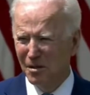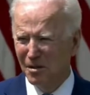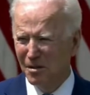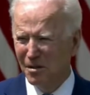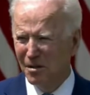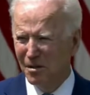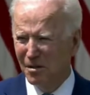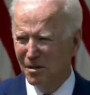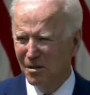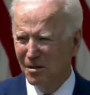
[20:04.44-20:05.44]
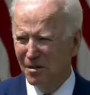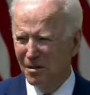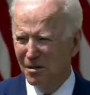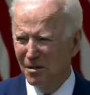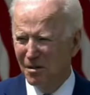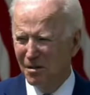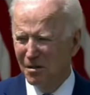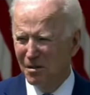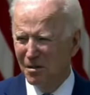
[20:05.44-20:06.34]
Nothing is said.